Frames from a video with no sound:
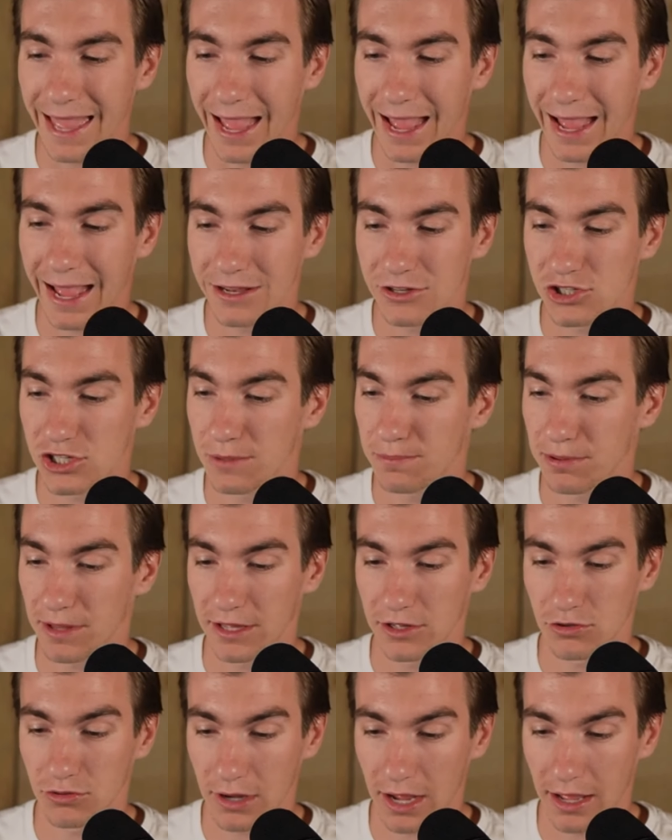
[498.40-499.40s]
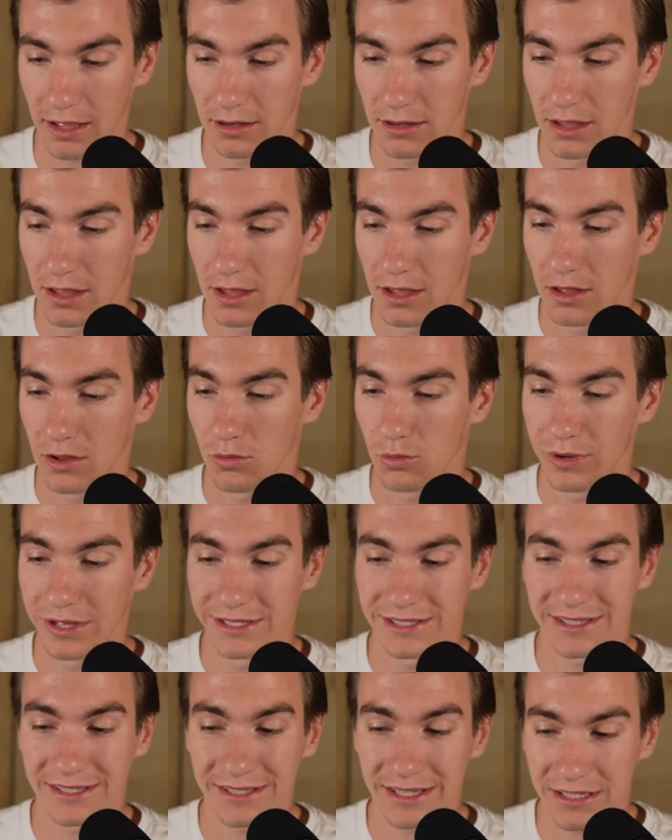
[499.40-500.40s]
and she played great.
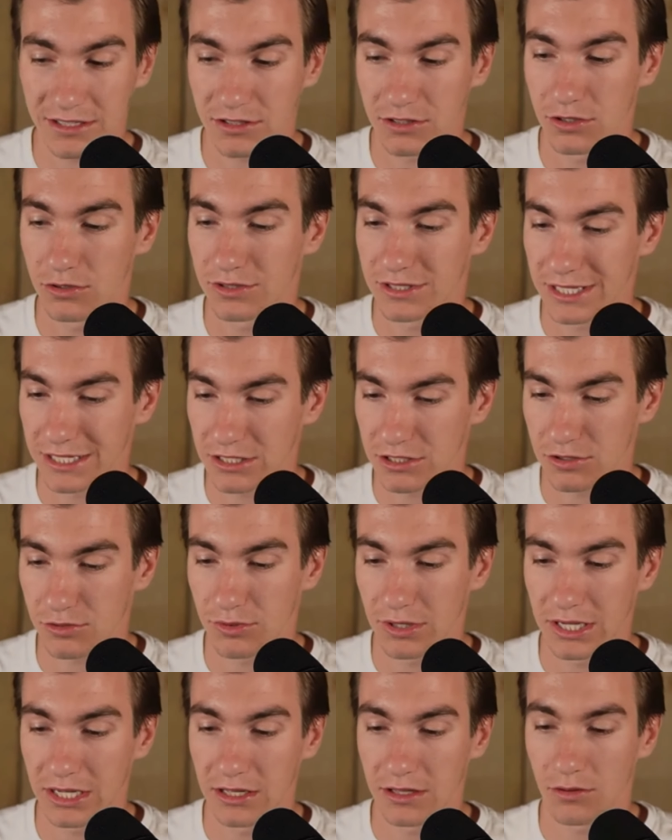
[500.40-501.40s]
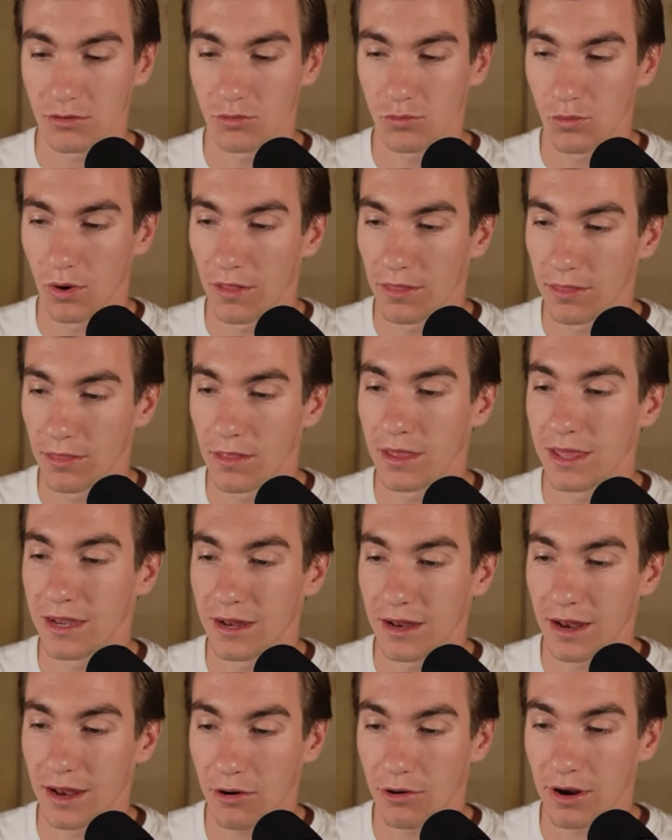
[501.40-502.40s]
Wins 6-2, 6-3, won
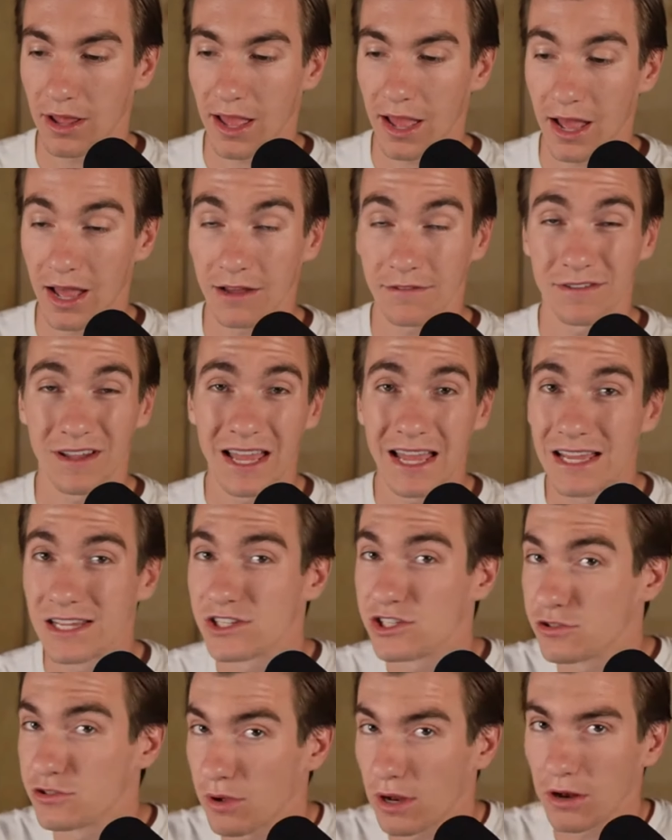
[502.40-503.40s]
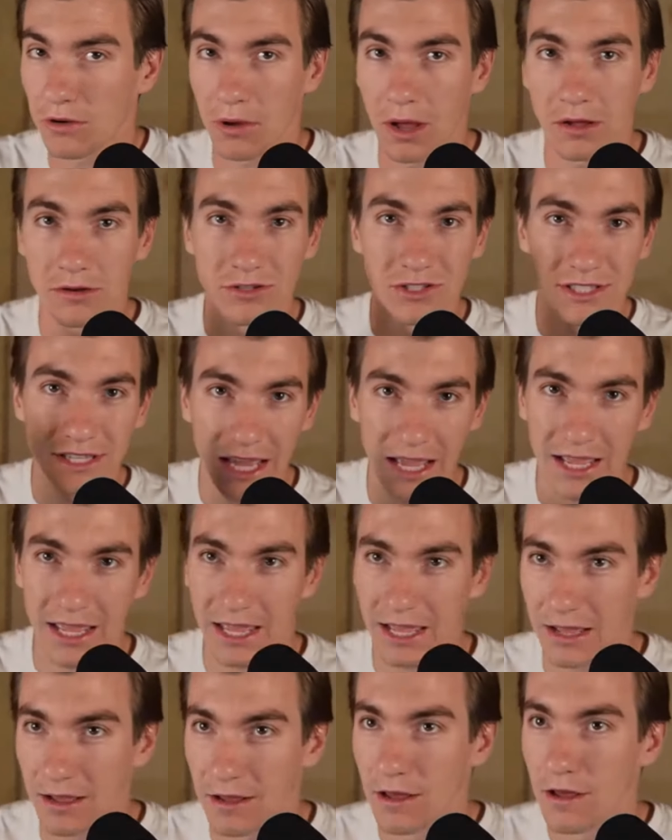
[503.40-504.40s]
in an hour and a half. She's running around
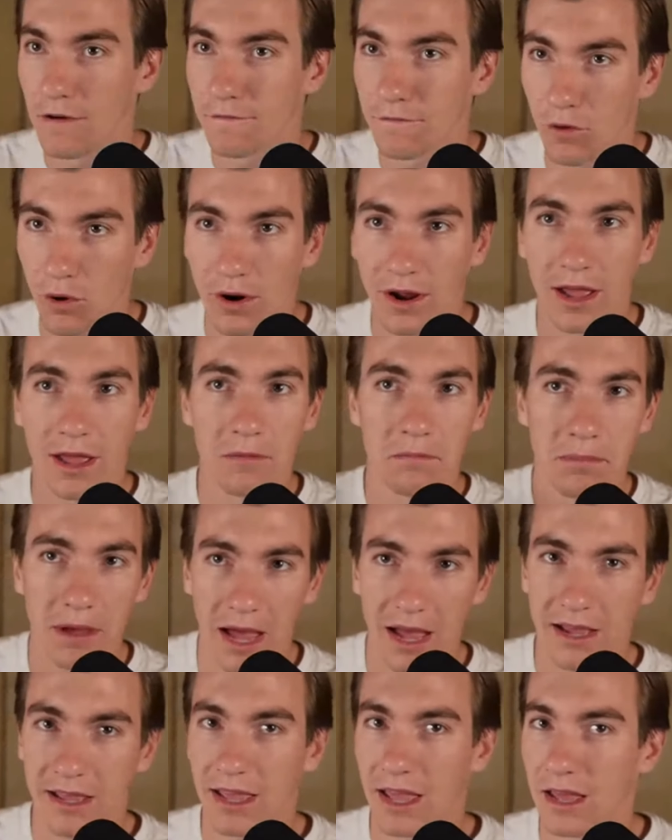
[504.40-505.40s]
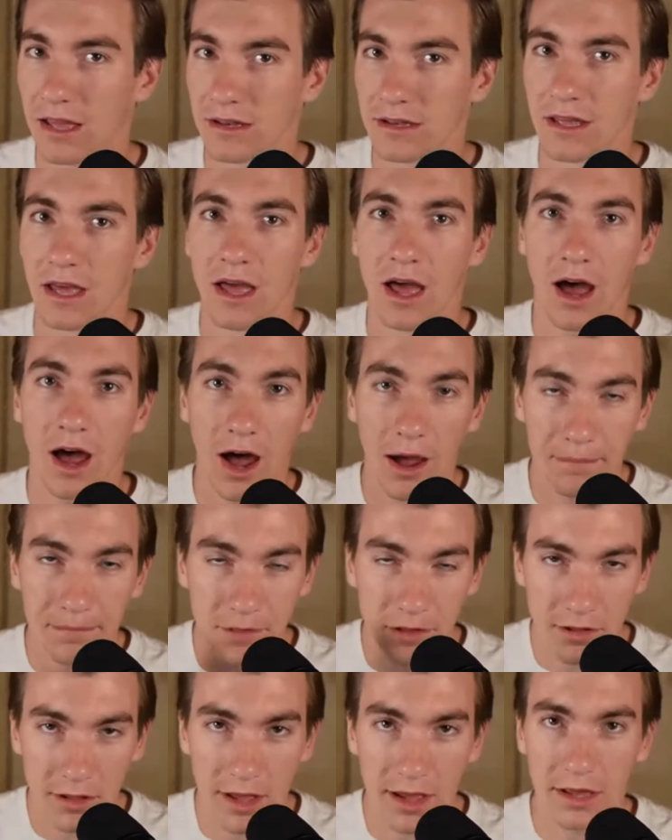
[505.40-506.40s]
dinking forehand, backhand,
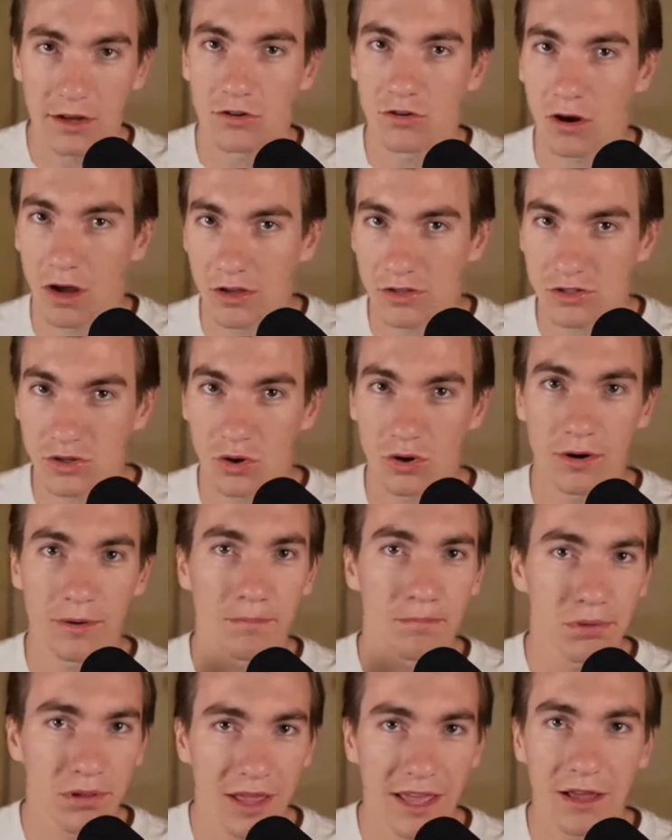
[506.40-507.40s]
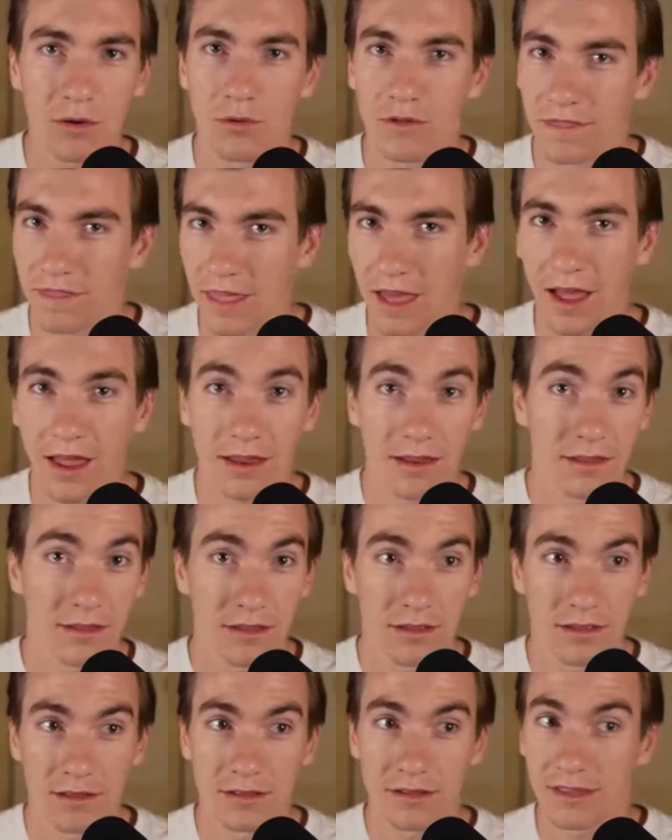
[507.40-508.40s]
up the line, cross court, playing with that
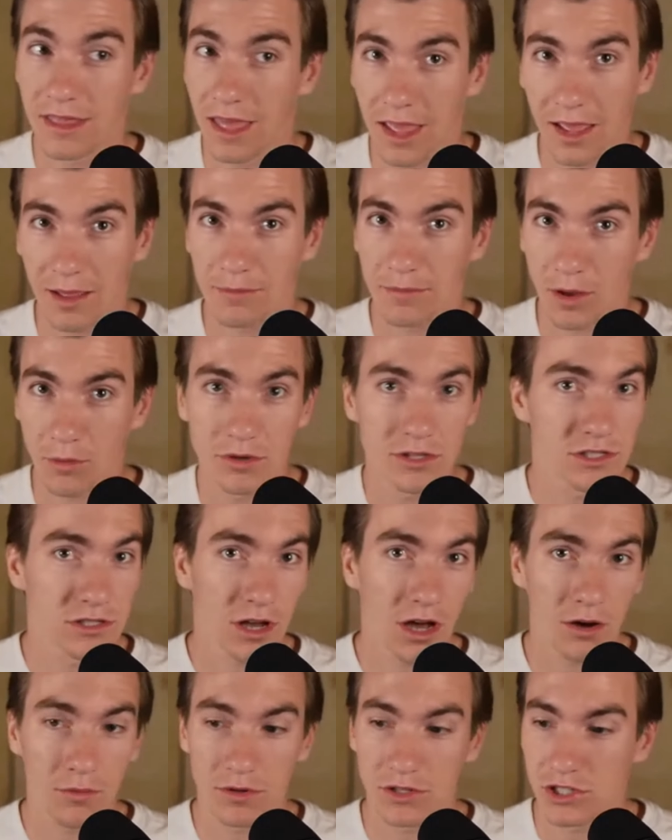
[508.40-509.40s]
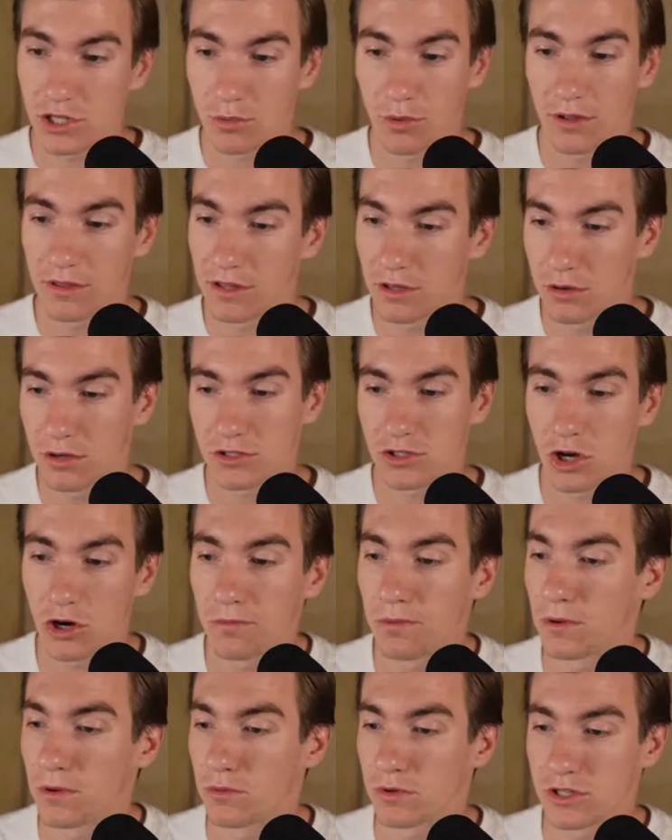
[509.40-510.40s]
game that we saw when she won the US
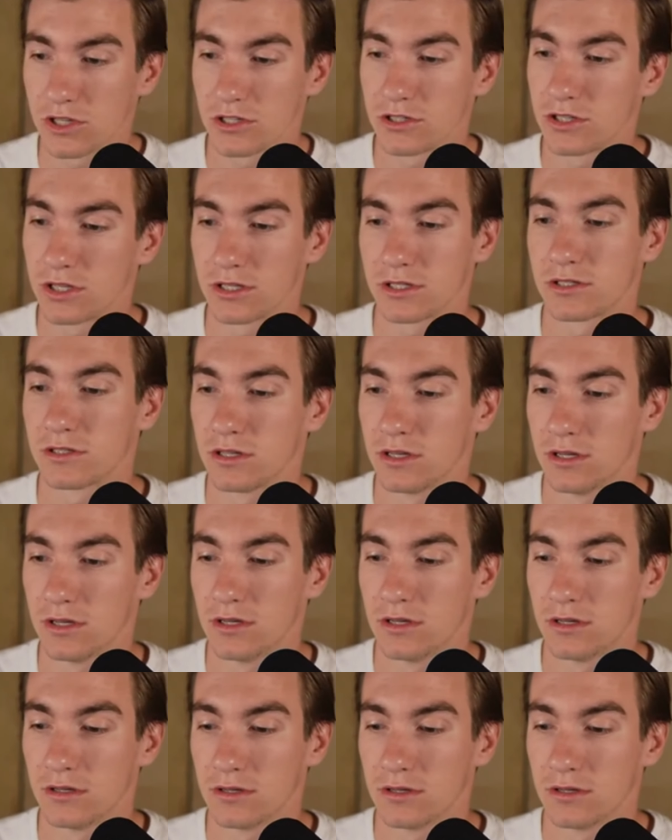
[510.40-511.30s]
Open, which is just